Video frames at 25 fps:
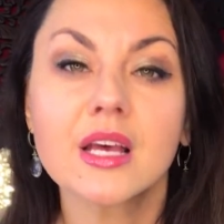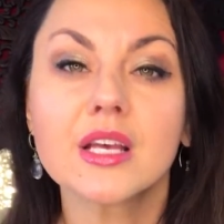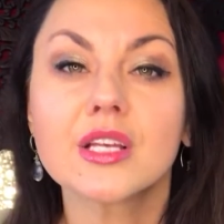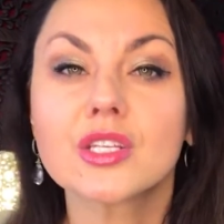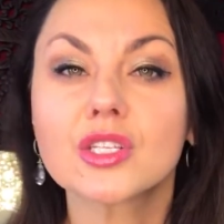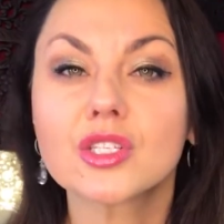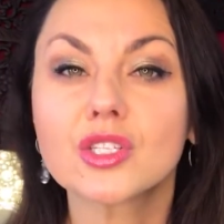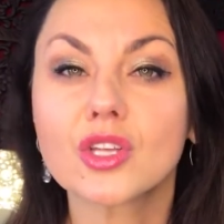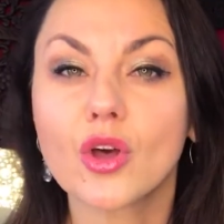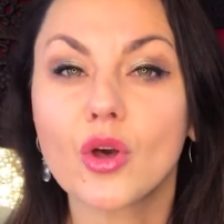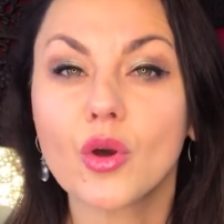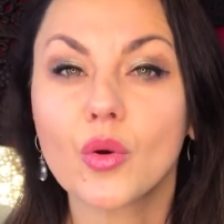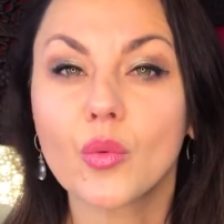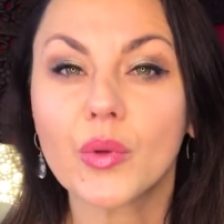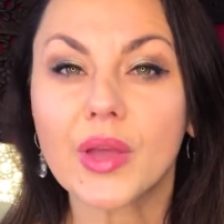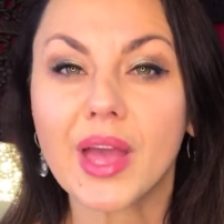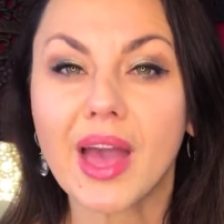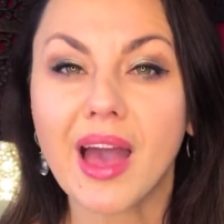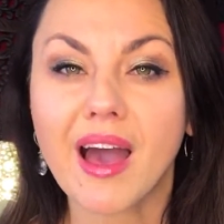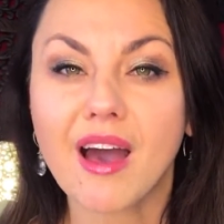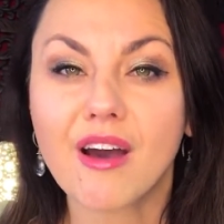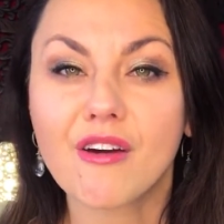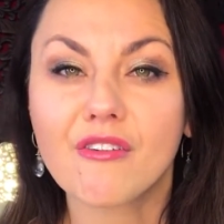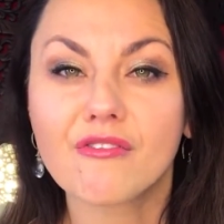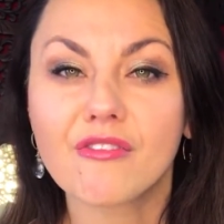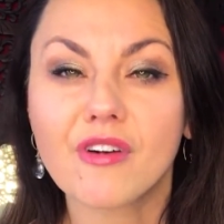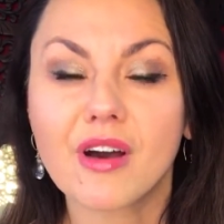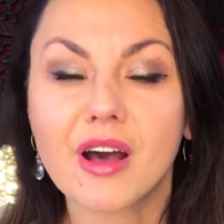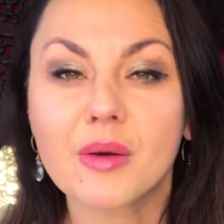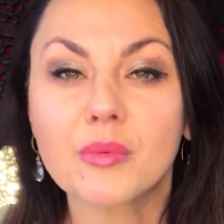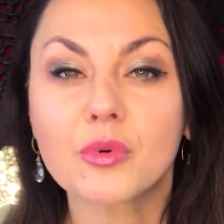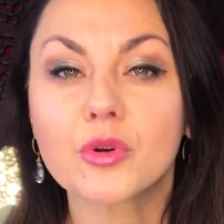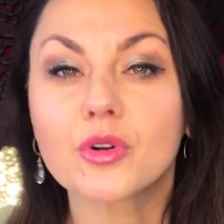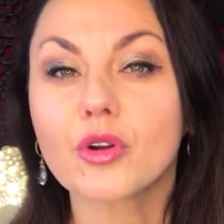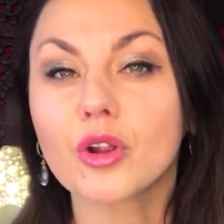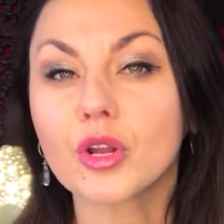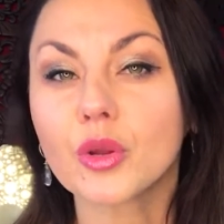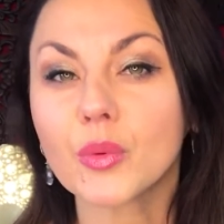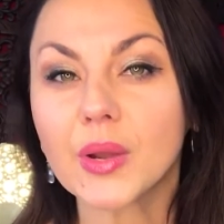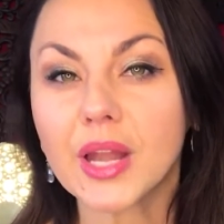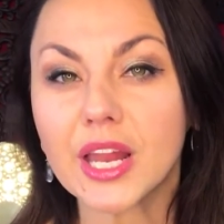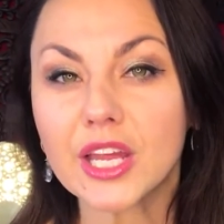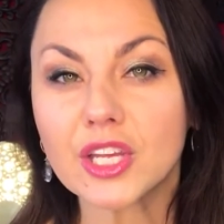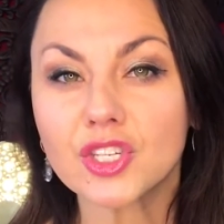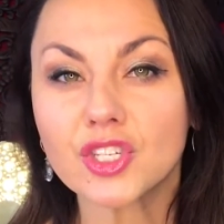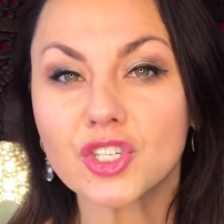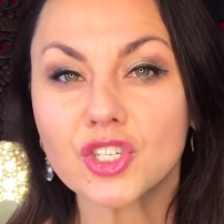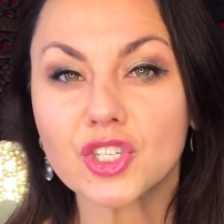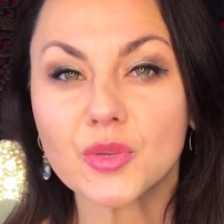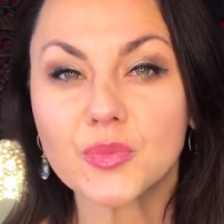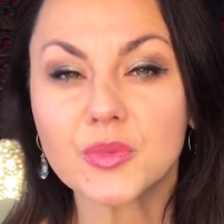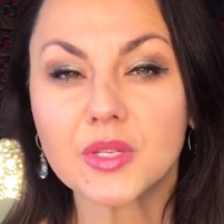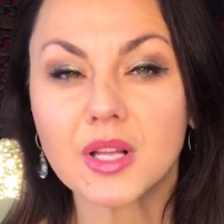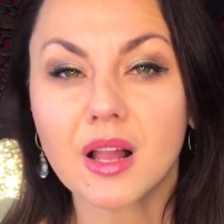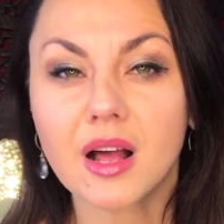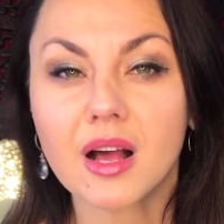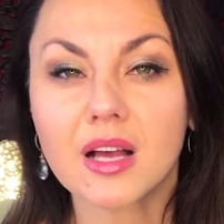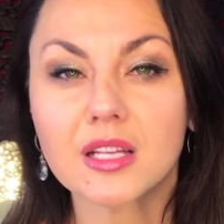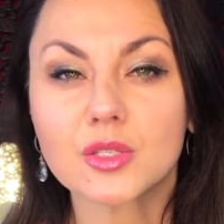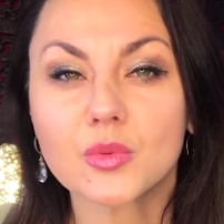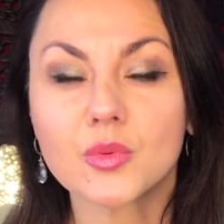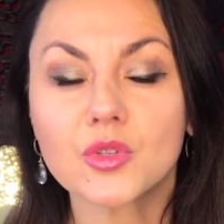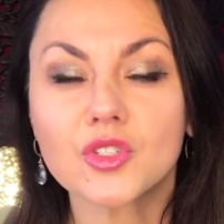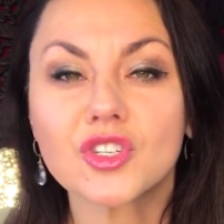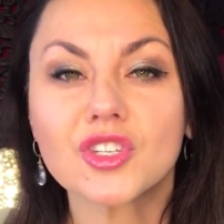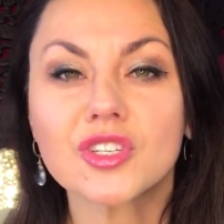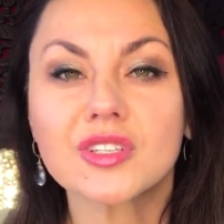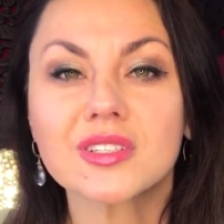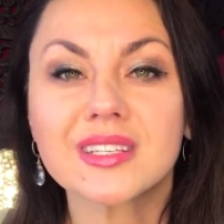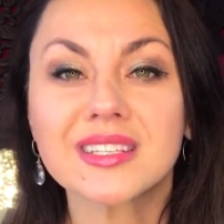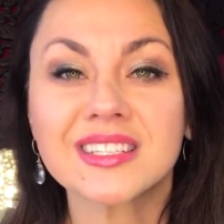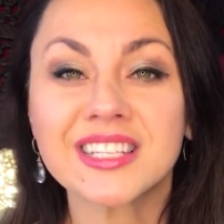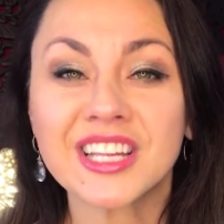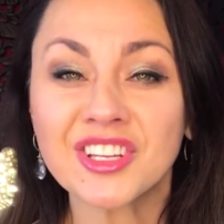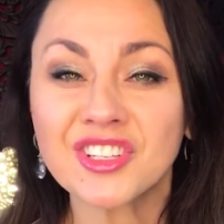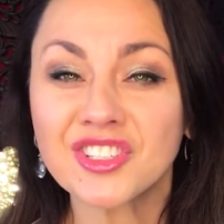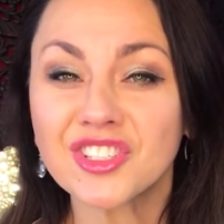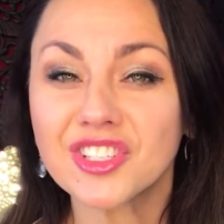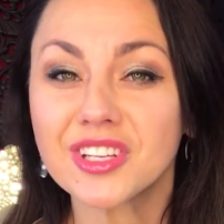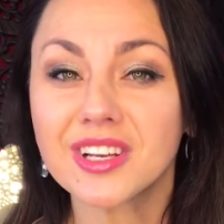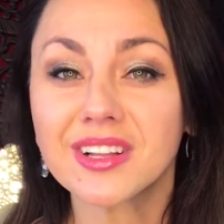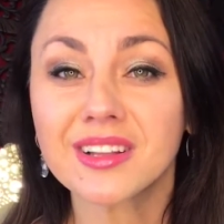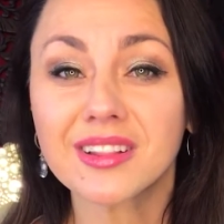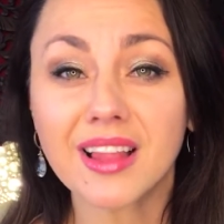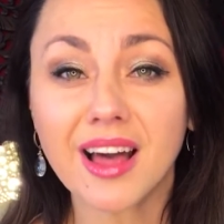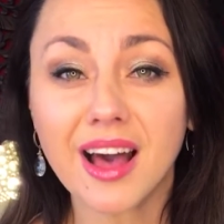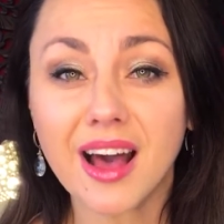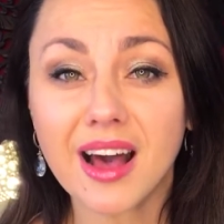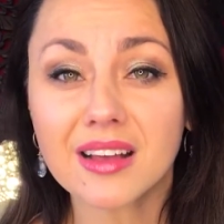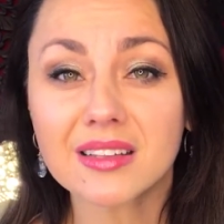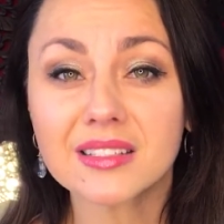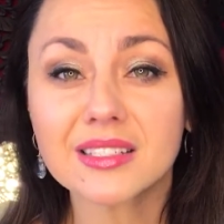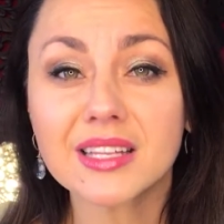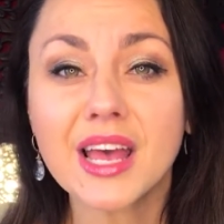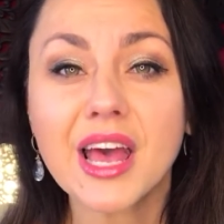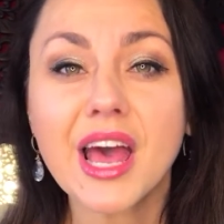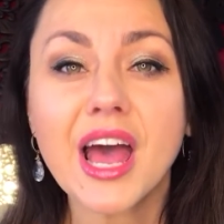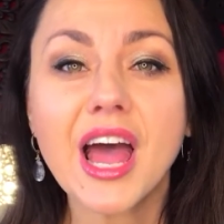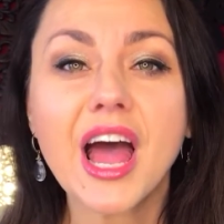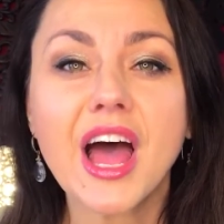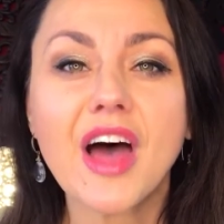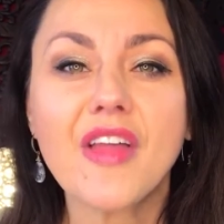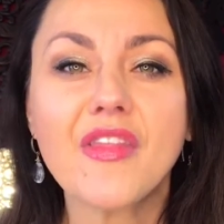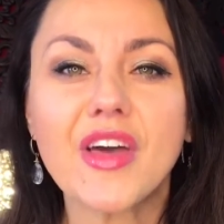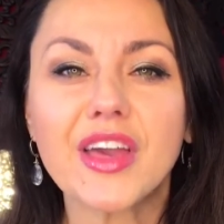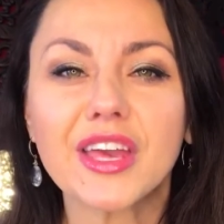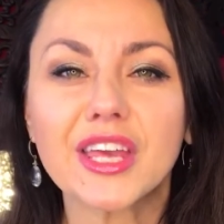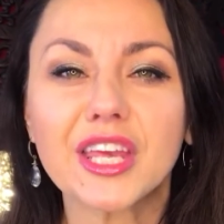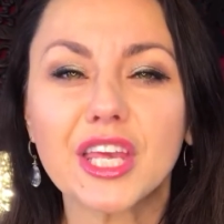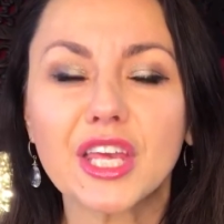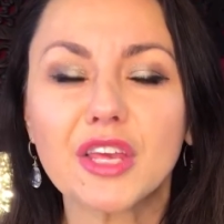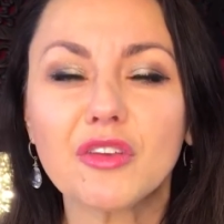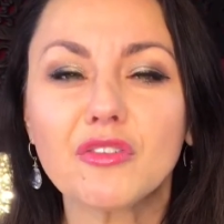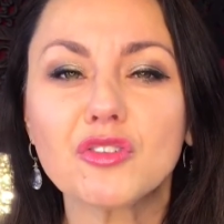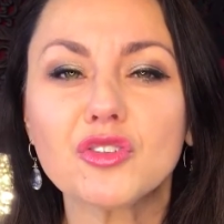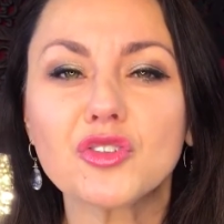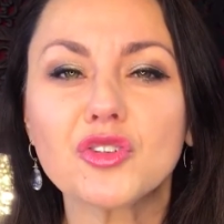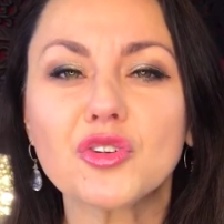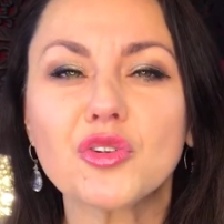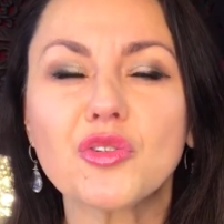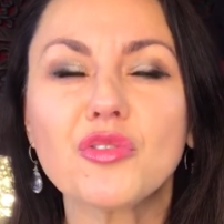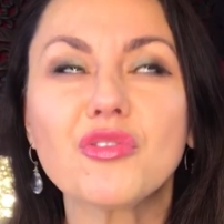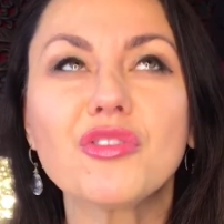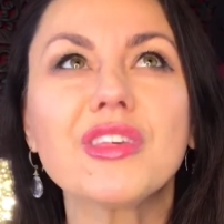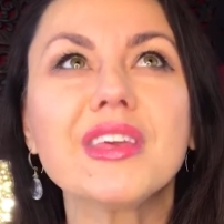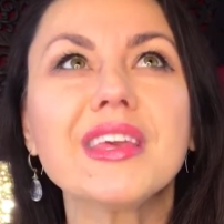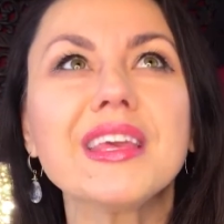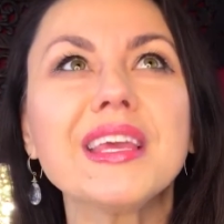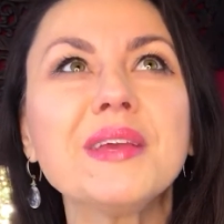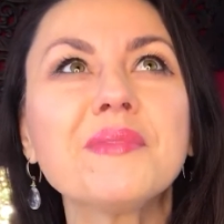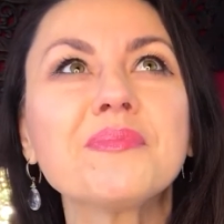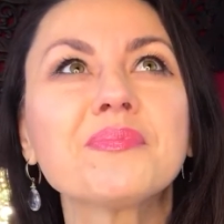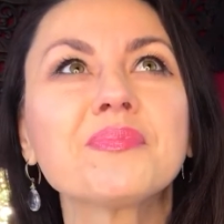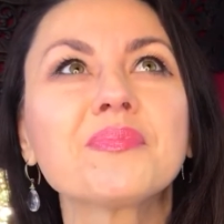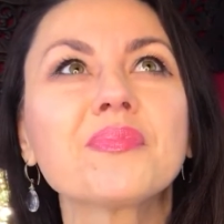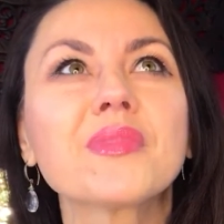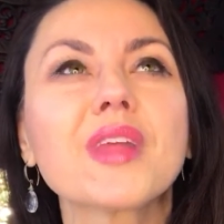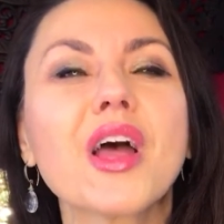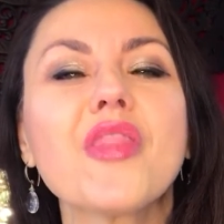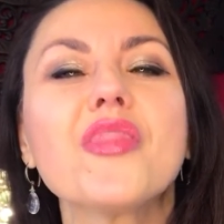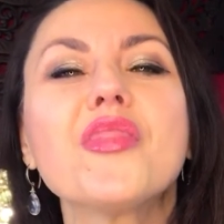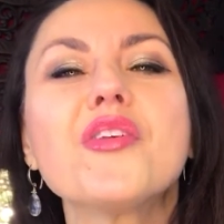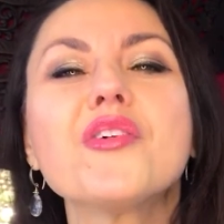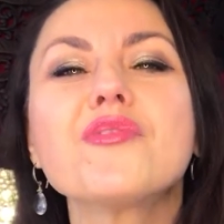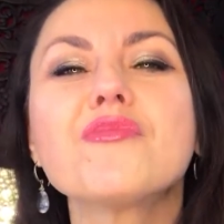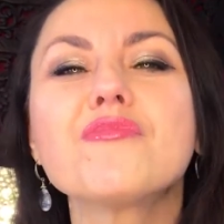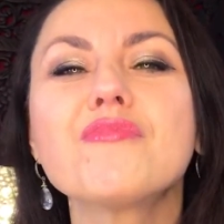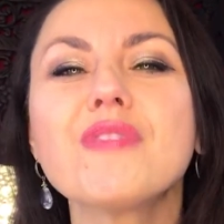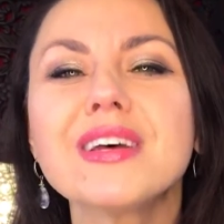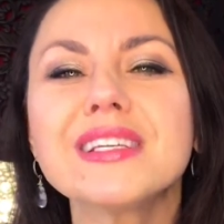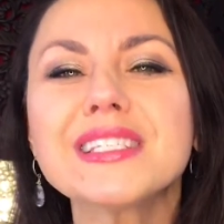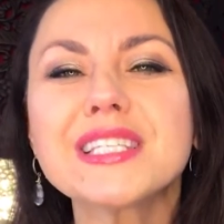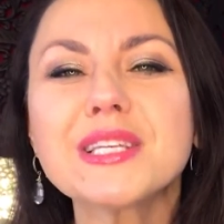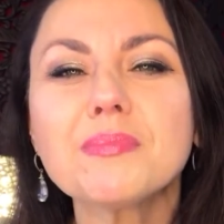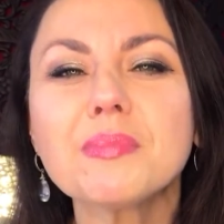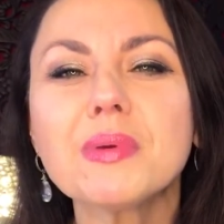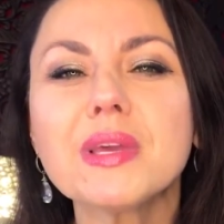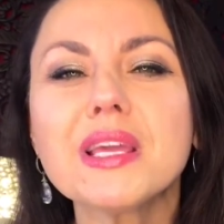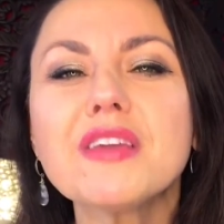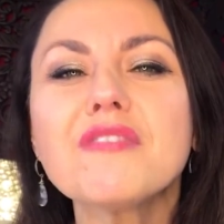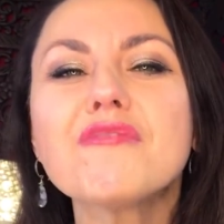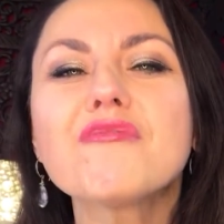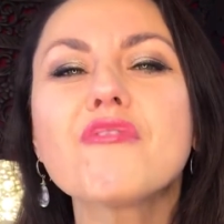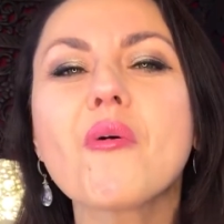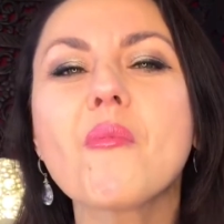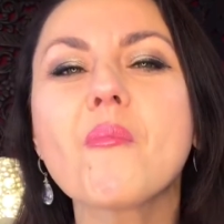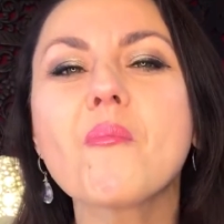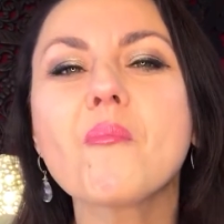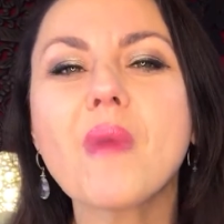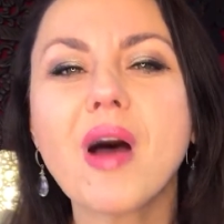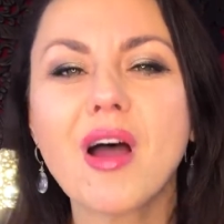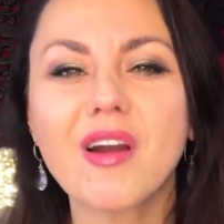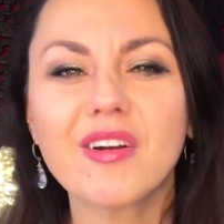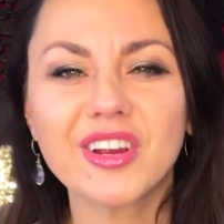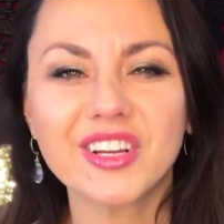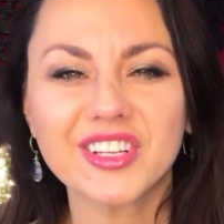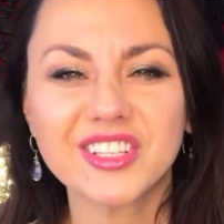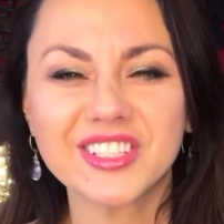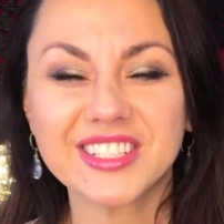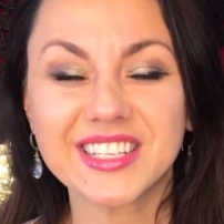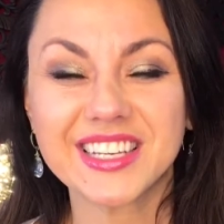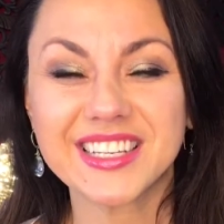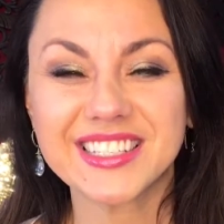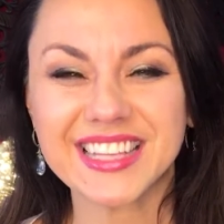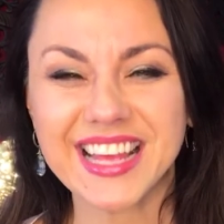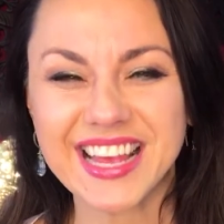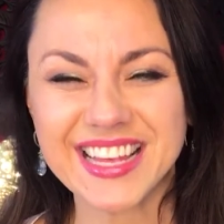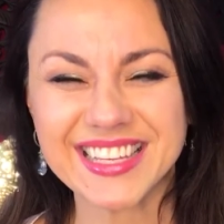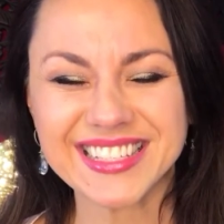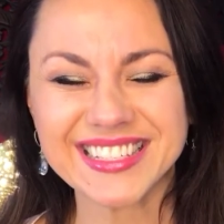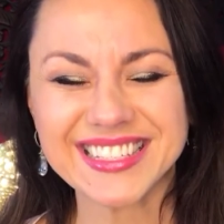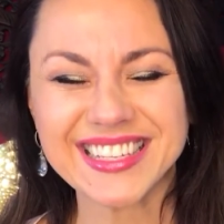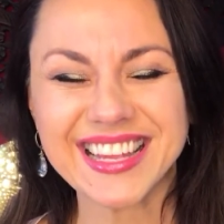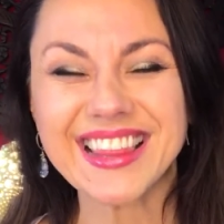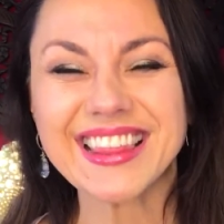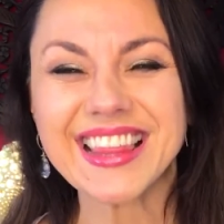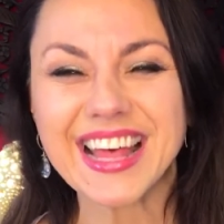So we have growing relationships class, which is essentially a class that gives you the recipe for marriage success.